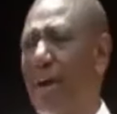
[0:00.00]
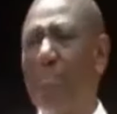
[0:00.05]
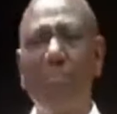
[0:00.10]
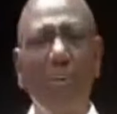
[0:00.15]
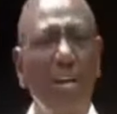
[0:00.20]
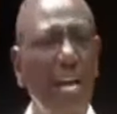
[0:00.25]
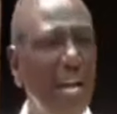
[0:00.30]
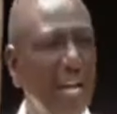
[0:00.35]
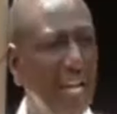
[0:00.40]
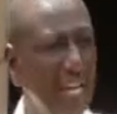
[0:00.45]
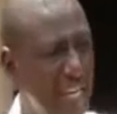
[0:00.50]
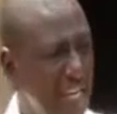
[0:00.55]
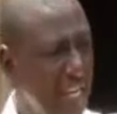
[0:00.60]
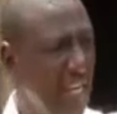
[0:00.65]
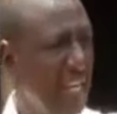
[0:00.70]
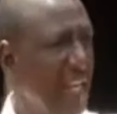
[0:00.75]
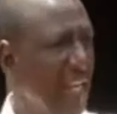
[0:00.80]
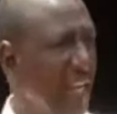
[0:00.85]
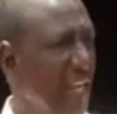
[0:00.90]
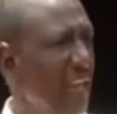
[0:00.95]
Jambo la
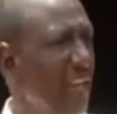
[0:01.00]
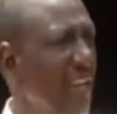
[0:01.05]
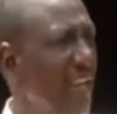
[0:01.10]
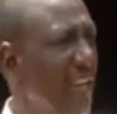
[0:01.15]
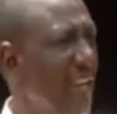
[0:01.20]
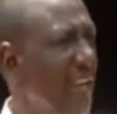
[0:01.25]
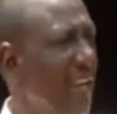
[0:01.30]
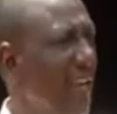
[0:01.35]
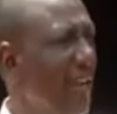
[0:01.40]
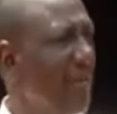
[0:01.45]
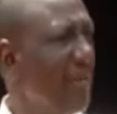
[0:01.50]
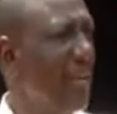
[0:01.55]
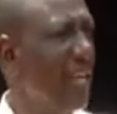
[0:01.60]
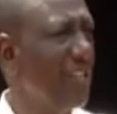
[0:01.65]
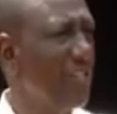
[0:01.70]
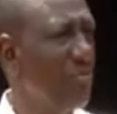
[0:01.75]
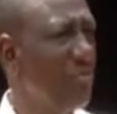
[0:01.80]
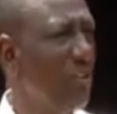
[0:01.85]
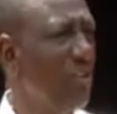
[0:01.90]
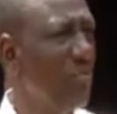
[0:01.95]
nne
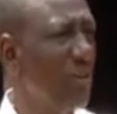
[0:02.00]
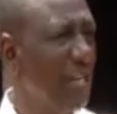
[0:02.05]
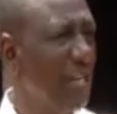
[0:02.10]
ambayo